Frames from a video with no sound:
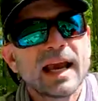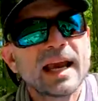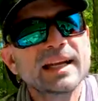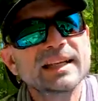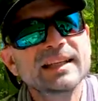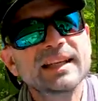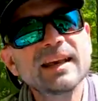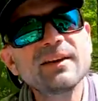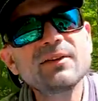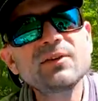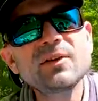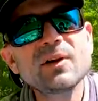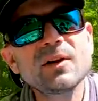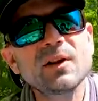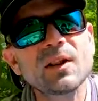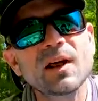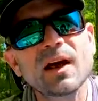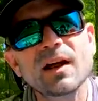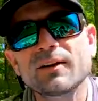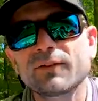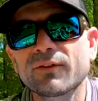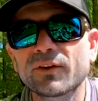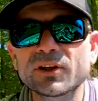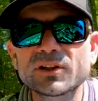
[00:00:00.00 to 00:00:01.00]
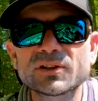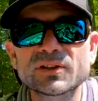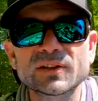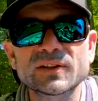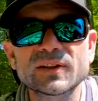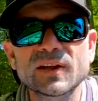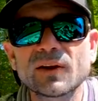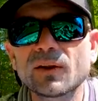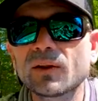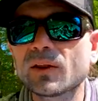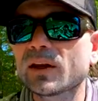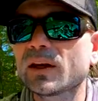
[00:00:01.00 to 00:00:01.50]
It gives you a lot of
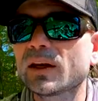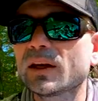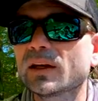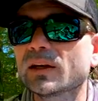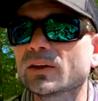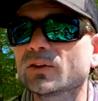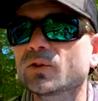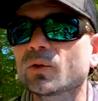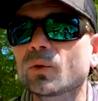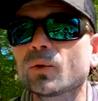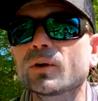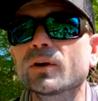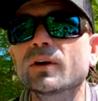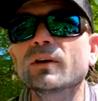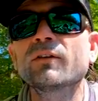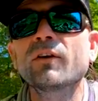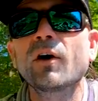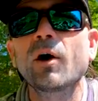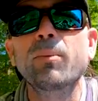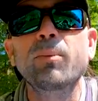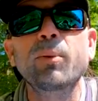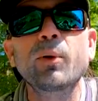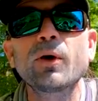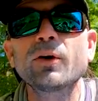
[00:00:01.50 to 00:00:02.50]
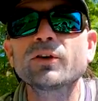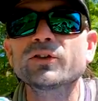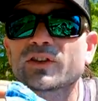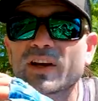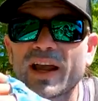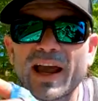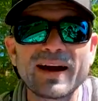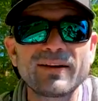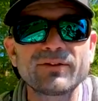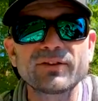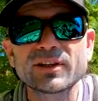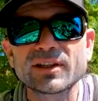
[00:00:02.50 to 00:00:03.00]
versatility to sort of approach
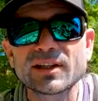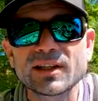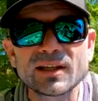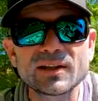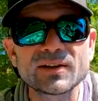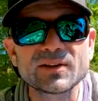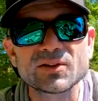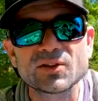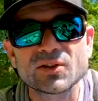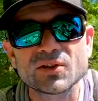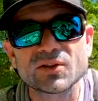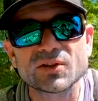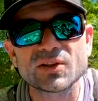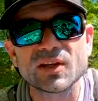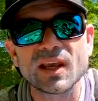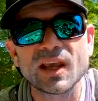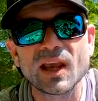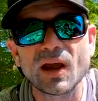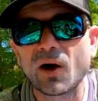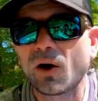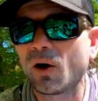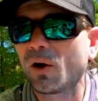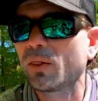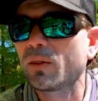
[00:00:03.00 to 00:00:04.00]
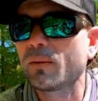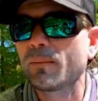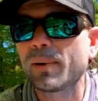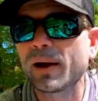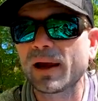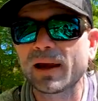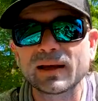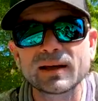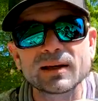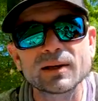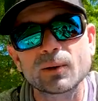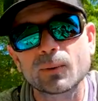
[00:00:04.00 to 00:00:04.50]
everything that you see on the
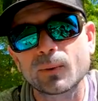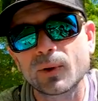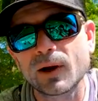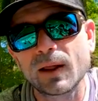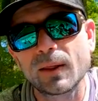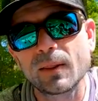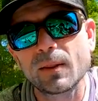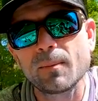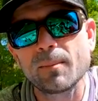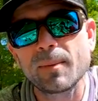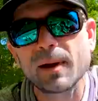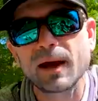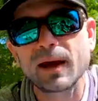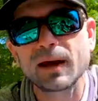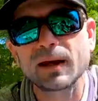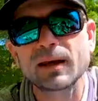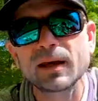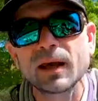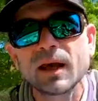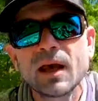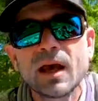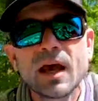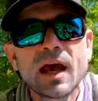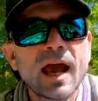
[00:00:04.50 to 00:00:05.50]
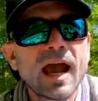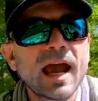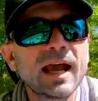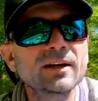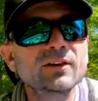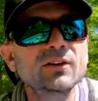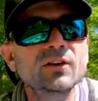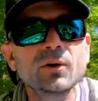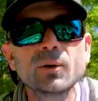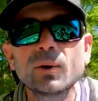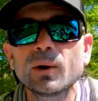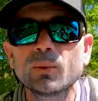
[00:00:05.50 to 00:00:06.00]
bank and around the bank
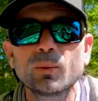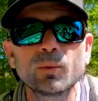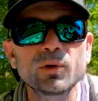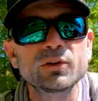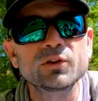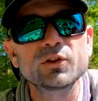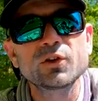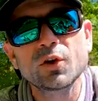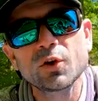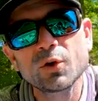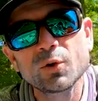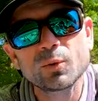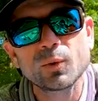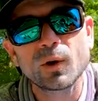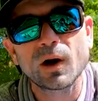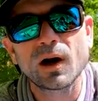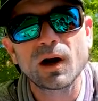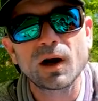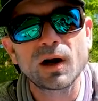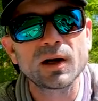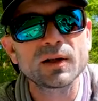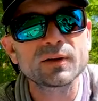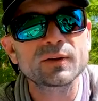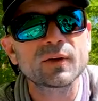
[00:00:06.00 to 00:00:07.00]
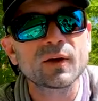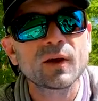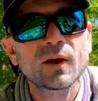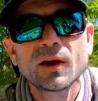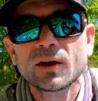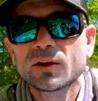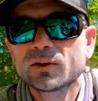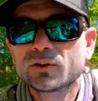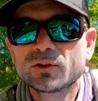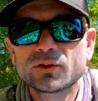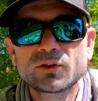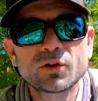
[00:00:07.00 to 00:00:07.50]
and do it with two rods,
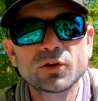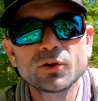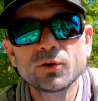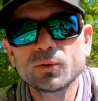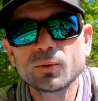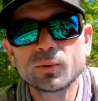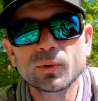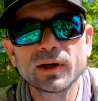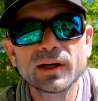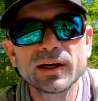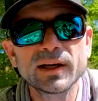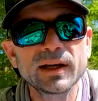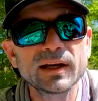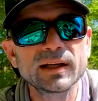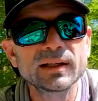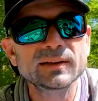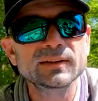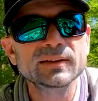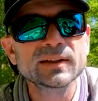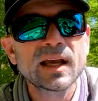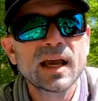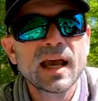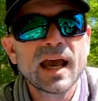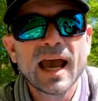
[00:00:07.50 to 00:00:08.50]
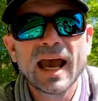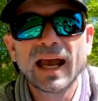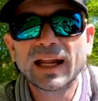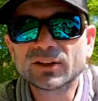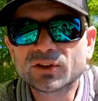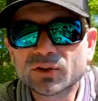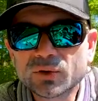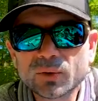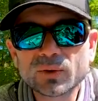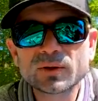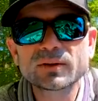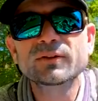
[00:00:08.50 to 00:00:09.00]
two rigs, and
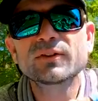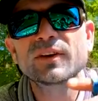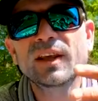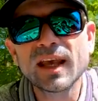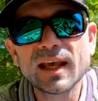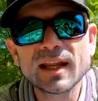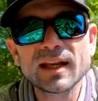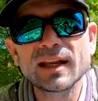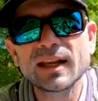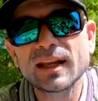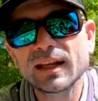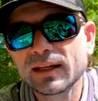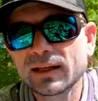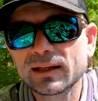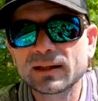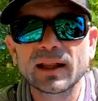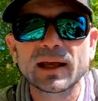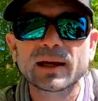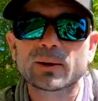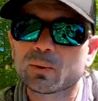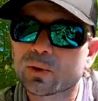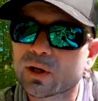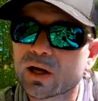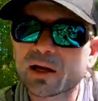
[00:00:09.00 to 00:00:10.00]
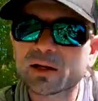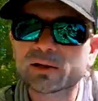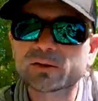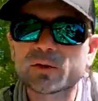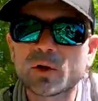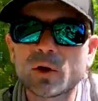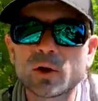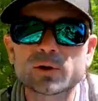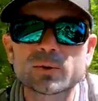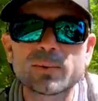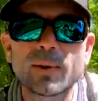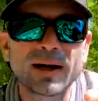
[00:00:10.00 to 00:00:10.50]
sort of get in, like we kind of
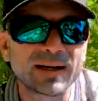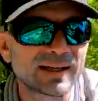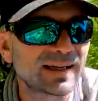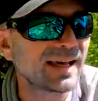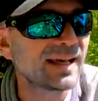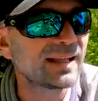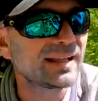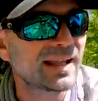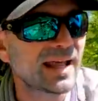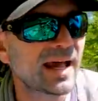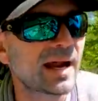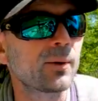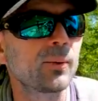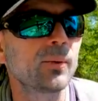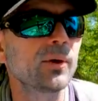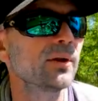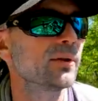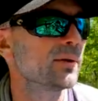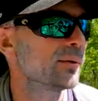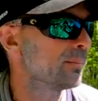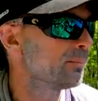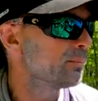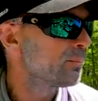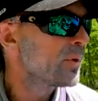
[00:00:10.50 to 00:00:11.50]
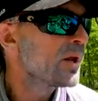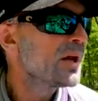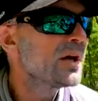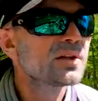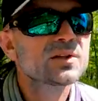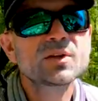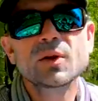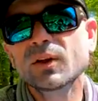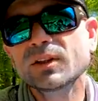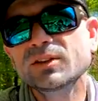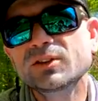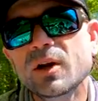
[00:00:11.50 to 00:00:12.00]
talked about, getting that rhythm.
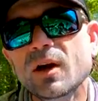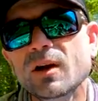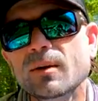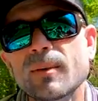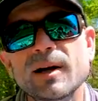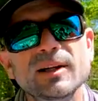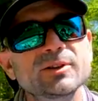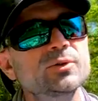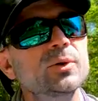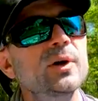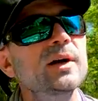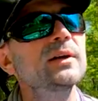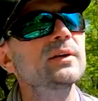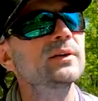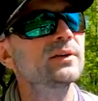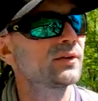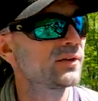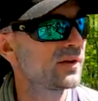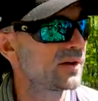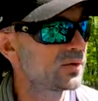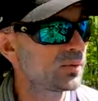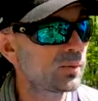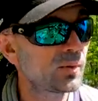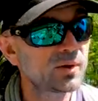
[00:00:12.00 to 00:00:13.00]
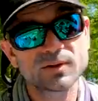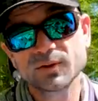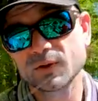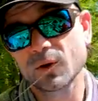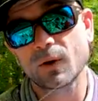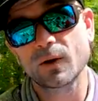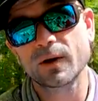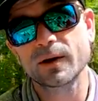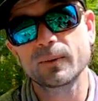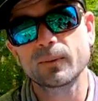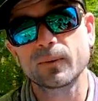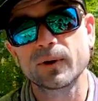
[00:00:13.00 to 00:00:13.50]
So let's talk about trailers. This one's
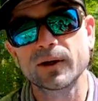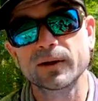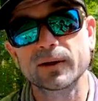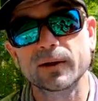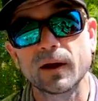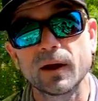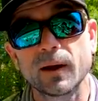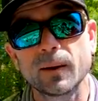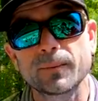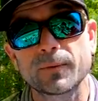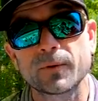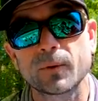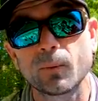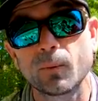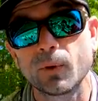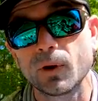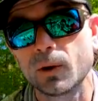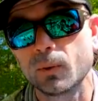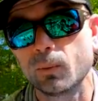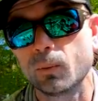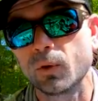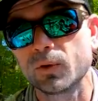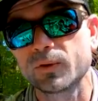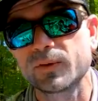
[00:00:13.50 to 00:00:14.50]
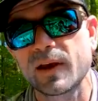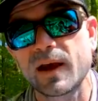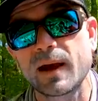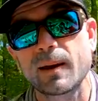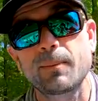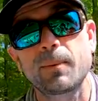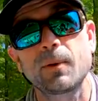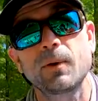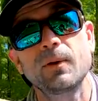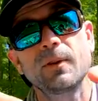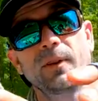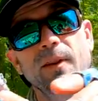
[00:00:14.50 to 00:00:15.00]
already rigged up, so we'll
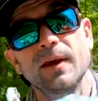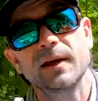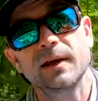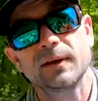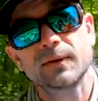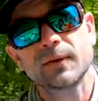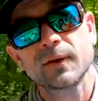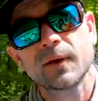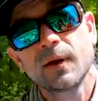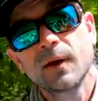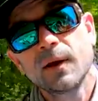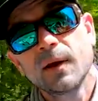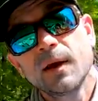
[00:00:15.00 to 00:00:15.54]
tap on this.